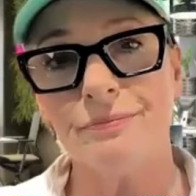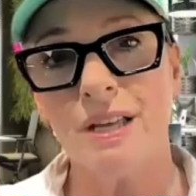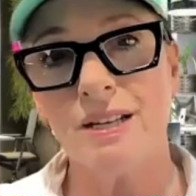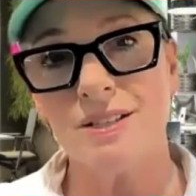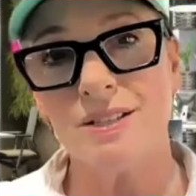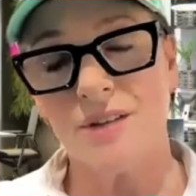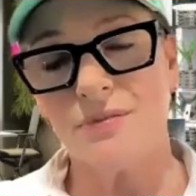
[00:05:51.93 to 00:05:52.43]

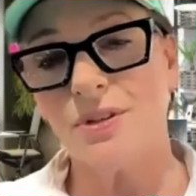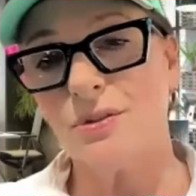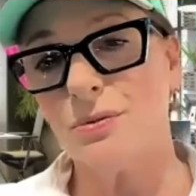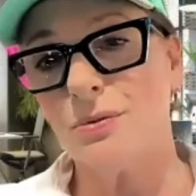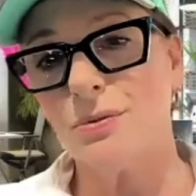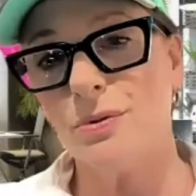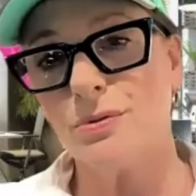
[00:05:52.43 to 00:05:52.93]
And it's often
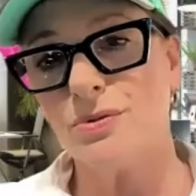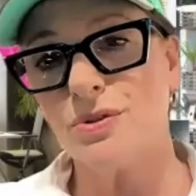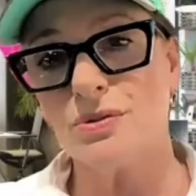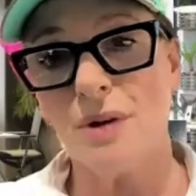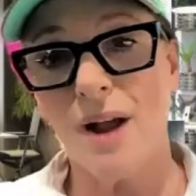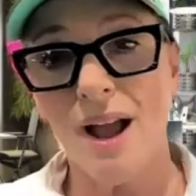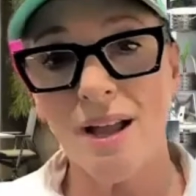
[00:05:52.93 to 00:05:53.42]
through those
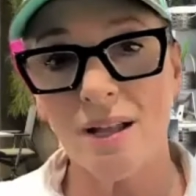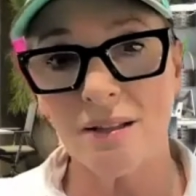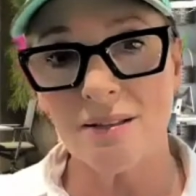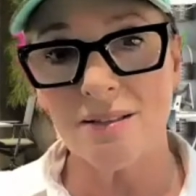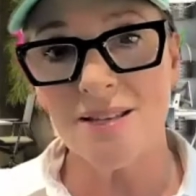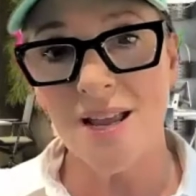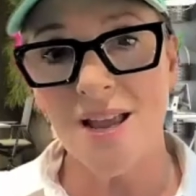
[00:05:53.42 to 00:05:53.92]

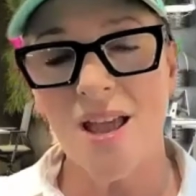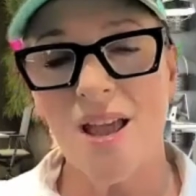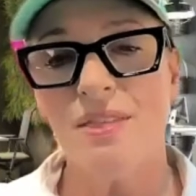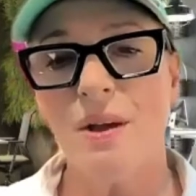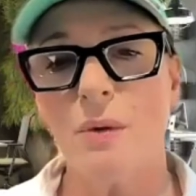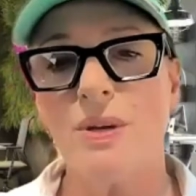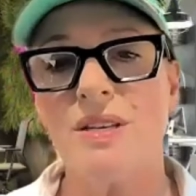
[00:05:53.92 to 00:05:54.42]
trials
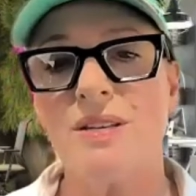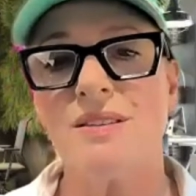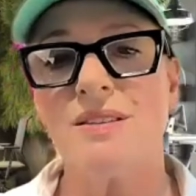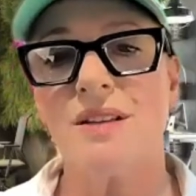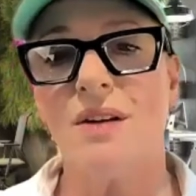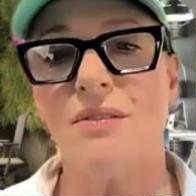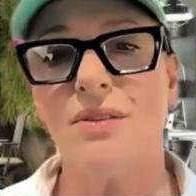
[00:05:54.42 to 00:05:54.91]
that we
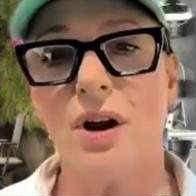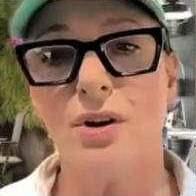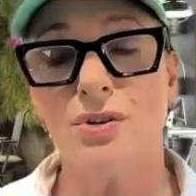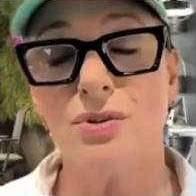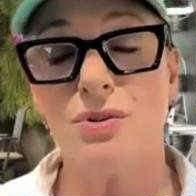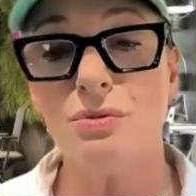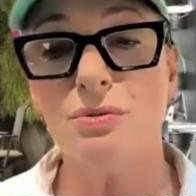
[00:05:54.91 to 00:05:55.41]
discover
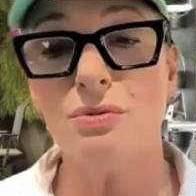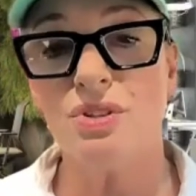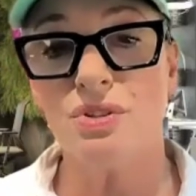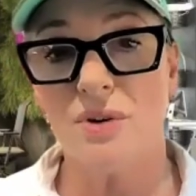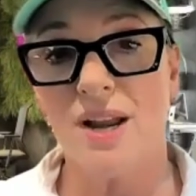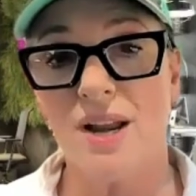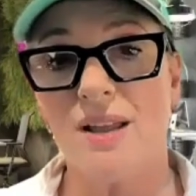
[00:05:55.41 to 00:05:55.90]
our true
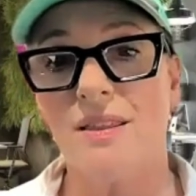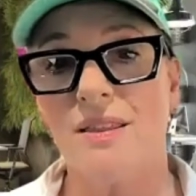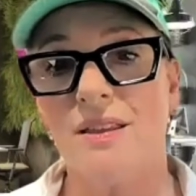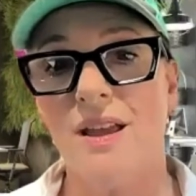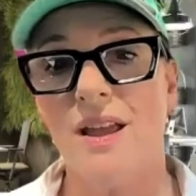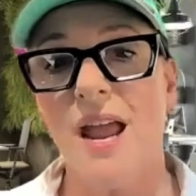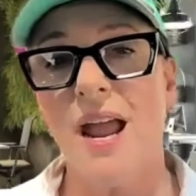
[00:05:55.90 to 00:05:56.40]

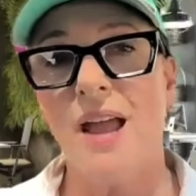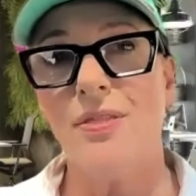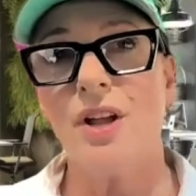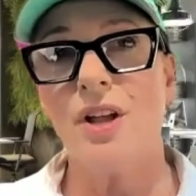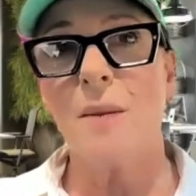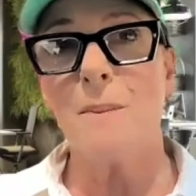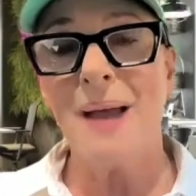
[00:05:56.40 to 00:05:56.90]
strength
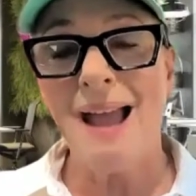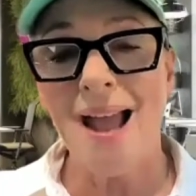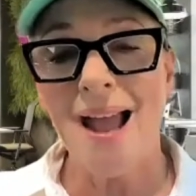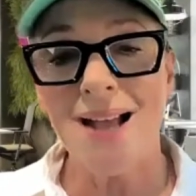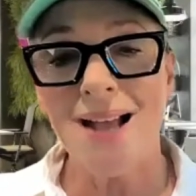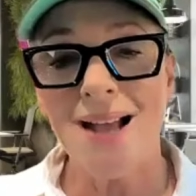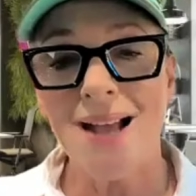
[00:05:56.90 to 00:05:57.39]
and the
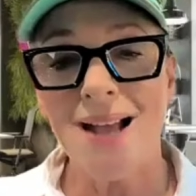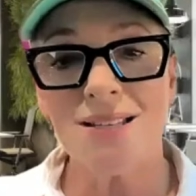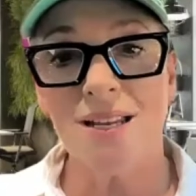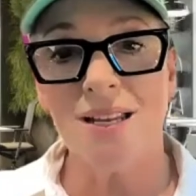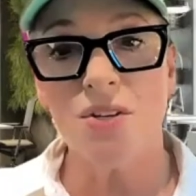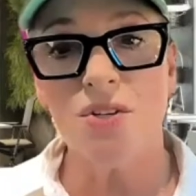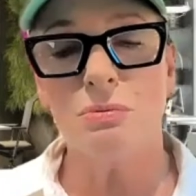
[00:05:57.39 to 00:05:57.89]

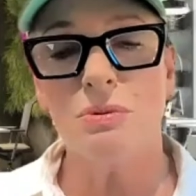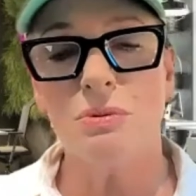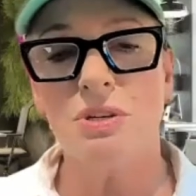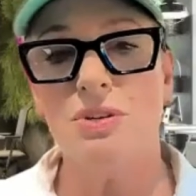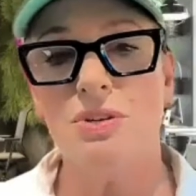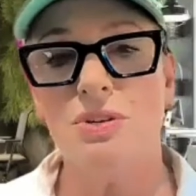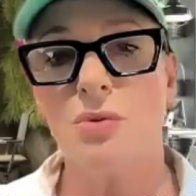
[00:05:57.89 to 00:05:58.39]
capacity to
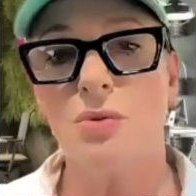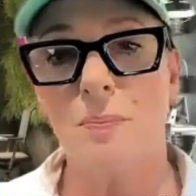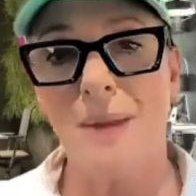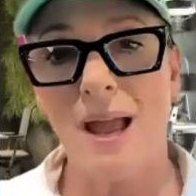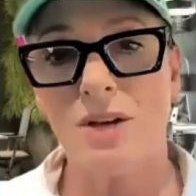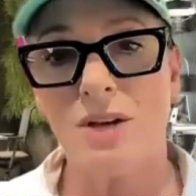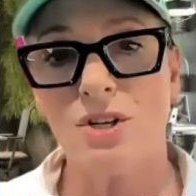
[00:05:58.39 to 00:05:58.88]
return to our
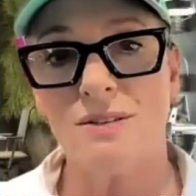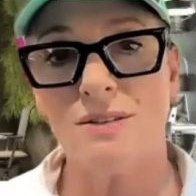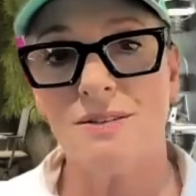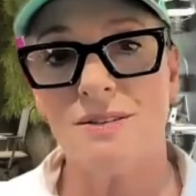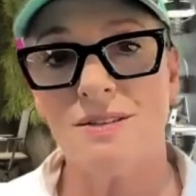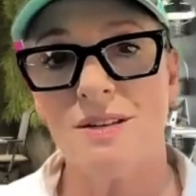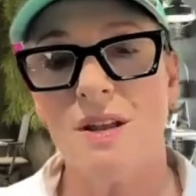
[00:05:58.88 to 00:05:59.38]

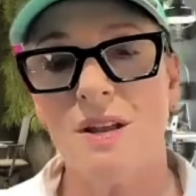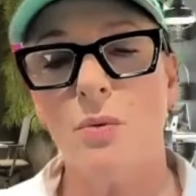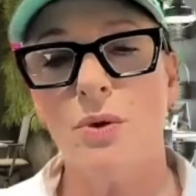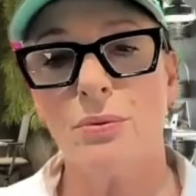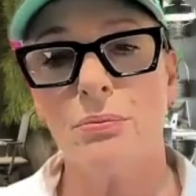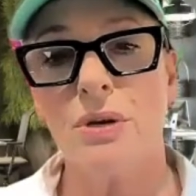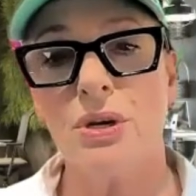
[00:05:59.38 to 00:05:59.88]
passions
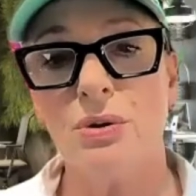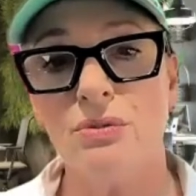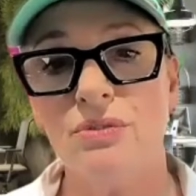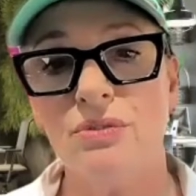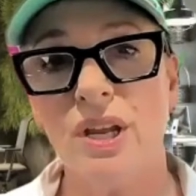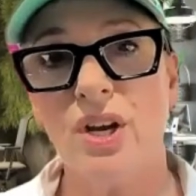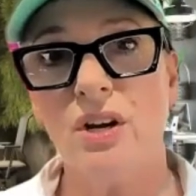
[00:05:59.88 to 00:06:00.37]
with renewed
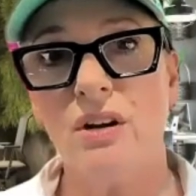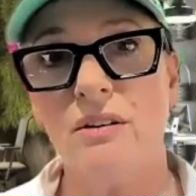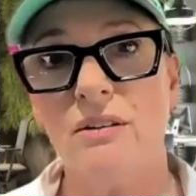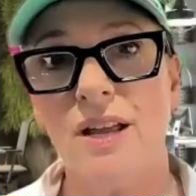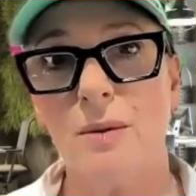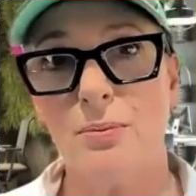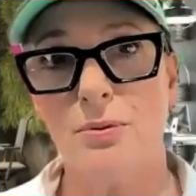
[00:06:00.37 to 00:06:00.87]
vigor
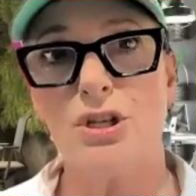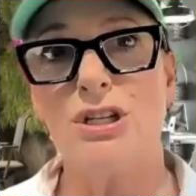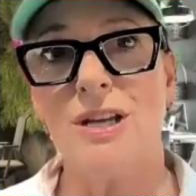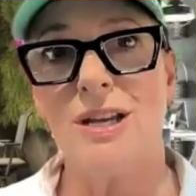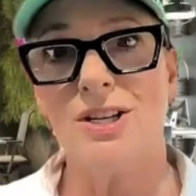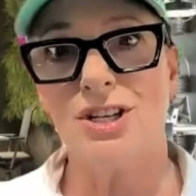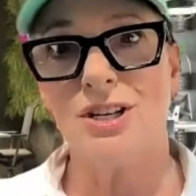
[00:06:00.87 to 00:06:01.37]
and
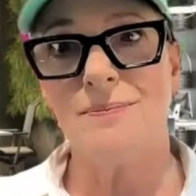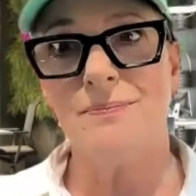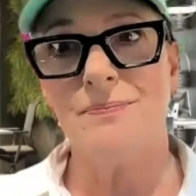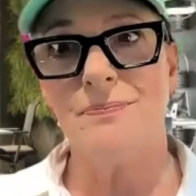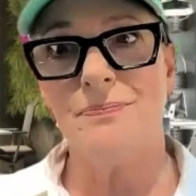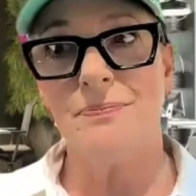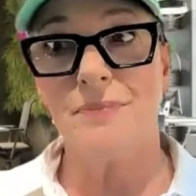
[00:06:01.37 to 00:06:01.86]
appreciation.
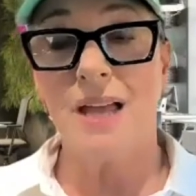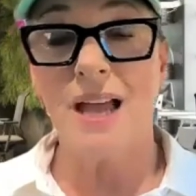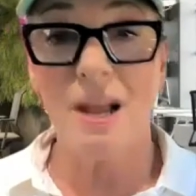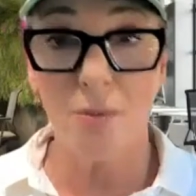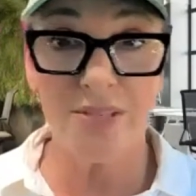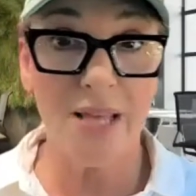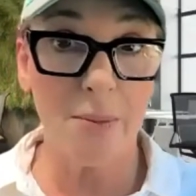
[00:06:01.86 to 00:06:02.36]

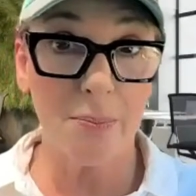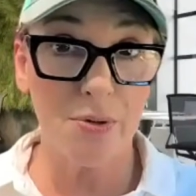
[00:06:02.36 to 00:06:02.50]
I was that